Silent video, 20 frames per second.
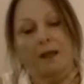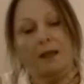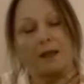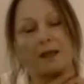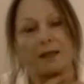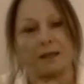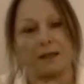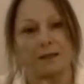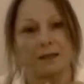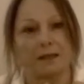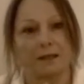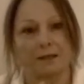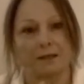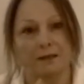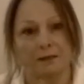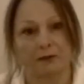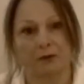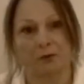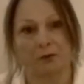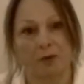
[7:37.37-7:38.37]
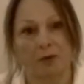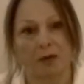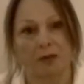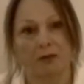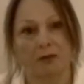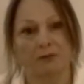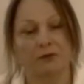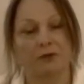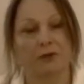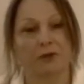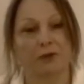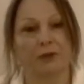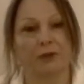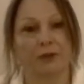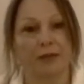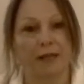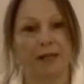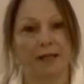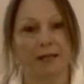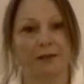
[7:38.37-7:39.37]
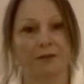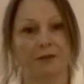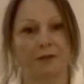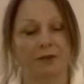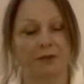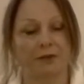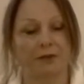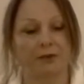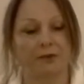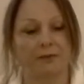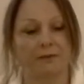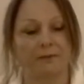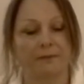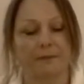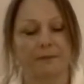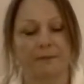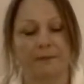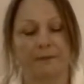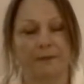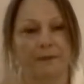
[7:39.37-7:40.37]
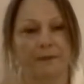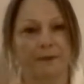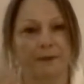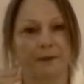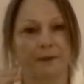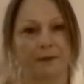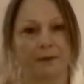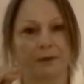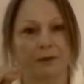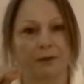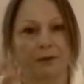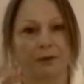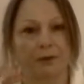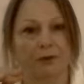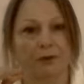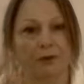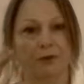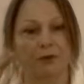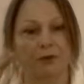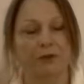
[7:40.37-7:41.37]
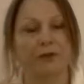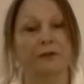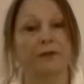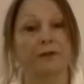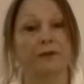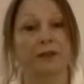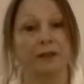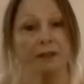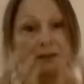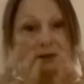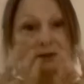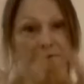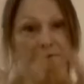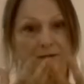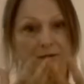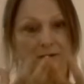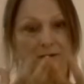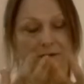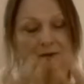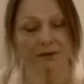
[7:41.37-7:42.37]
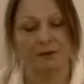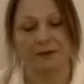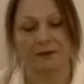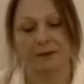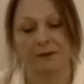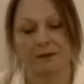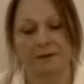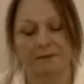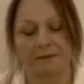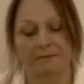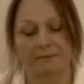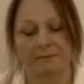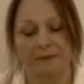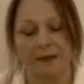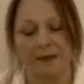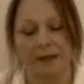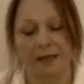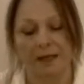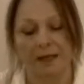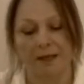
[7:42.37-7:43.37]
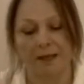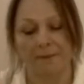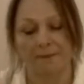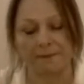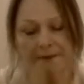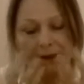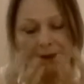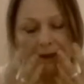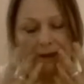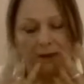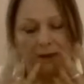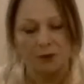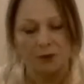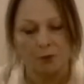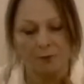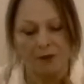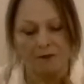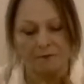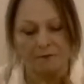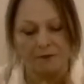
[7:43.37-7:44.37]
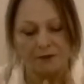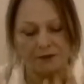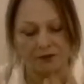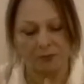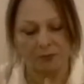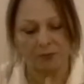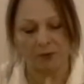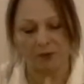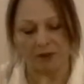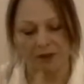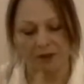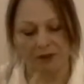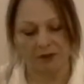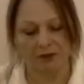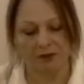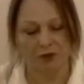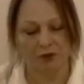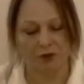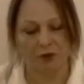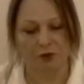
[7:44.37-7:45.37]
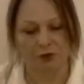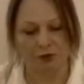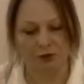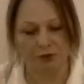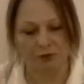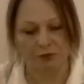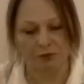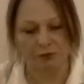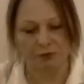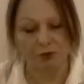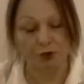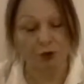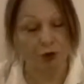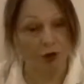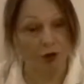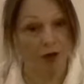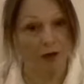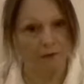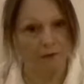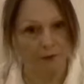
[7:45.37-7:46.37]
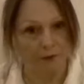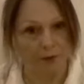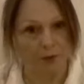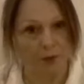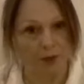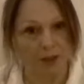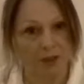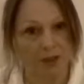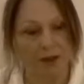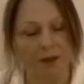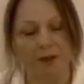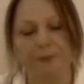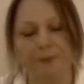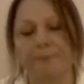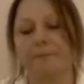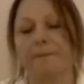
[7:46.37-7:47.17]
It takes a little while to learn how to use your fingers, use the mouth of the spirit to drive your car.